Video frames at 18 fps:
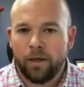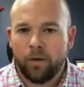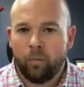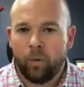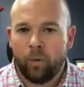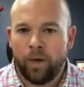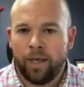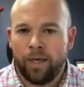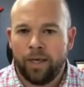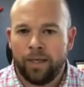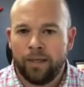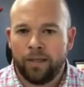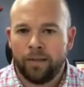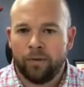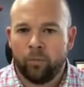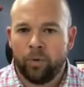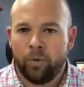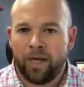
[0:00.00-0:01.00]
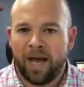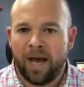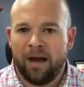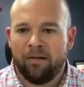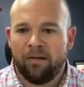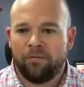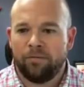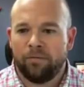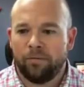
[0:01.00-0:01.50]
when we
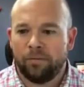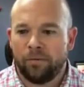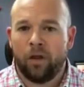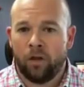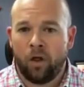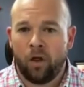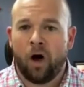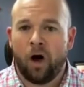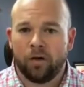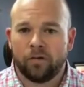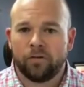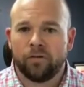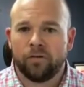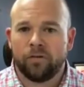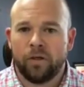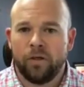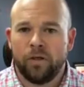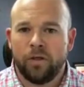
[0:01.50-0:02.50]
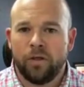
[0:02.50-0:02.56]
have a loss.